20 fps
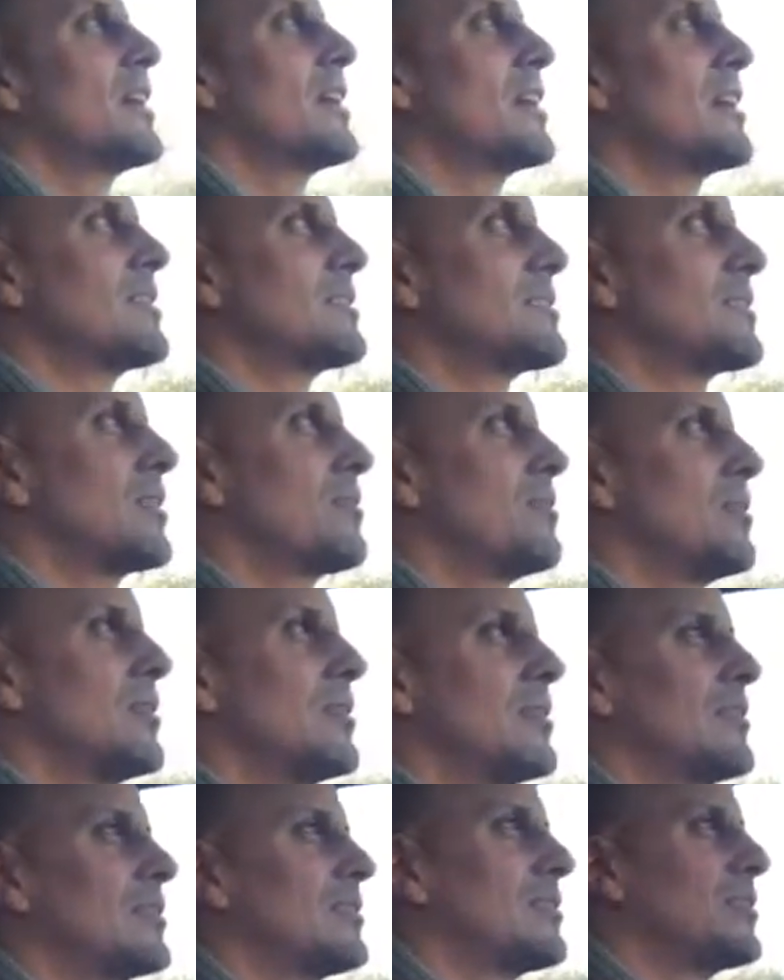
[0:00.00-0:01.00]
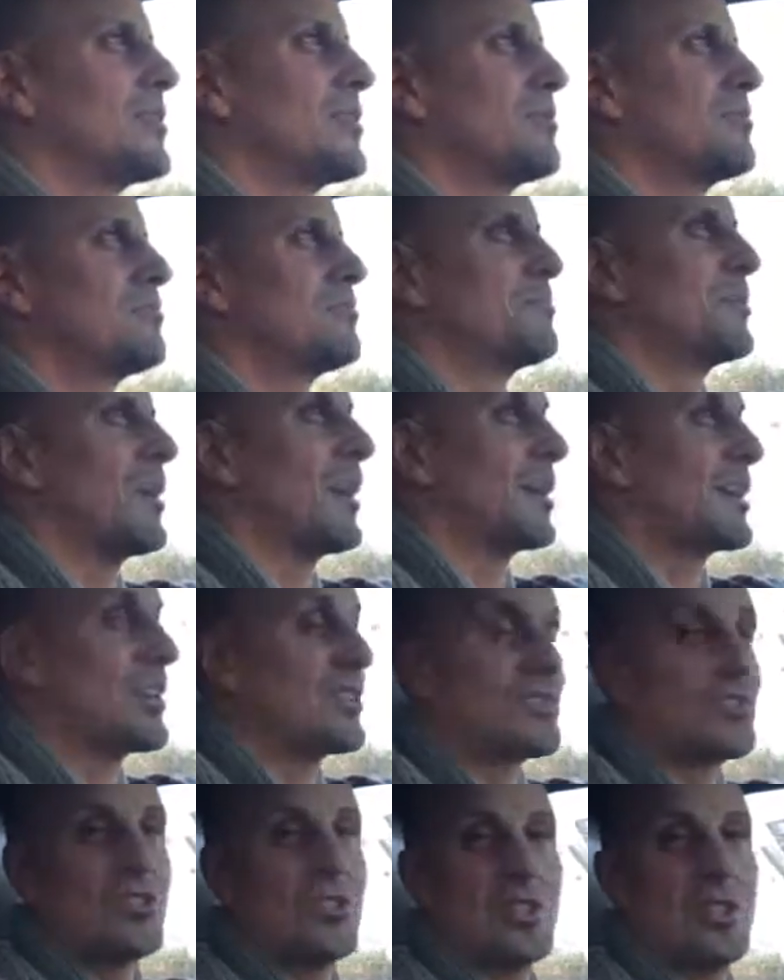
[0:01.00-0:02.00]
And he said, well, I
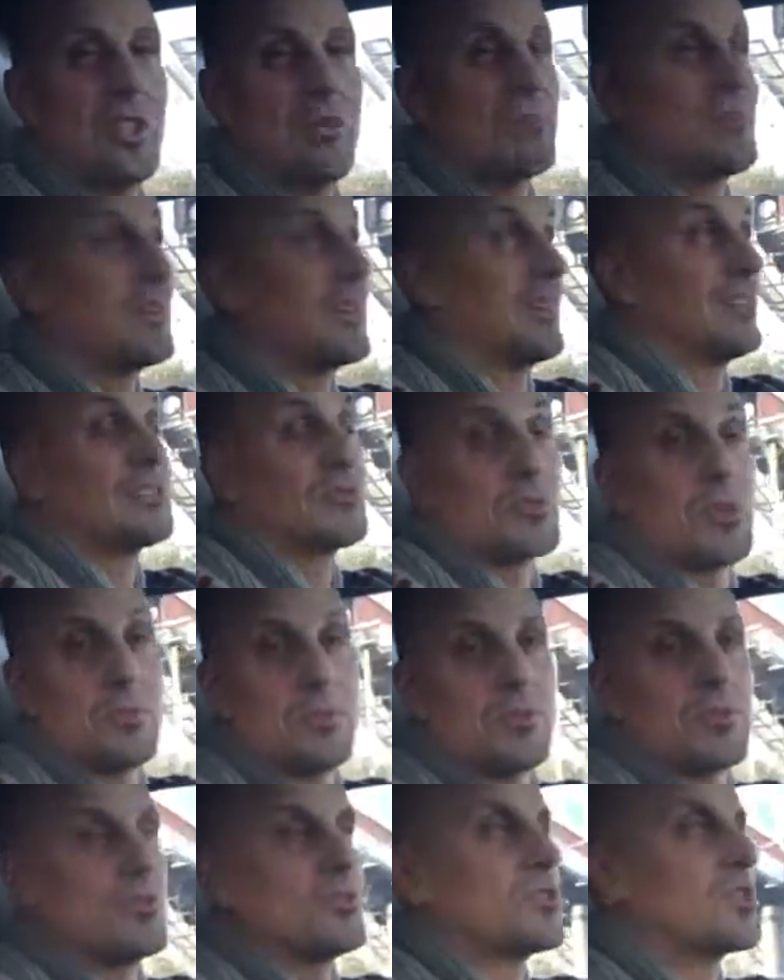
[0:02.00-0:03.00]
guess she gave me guilt trips.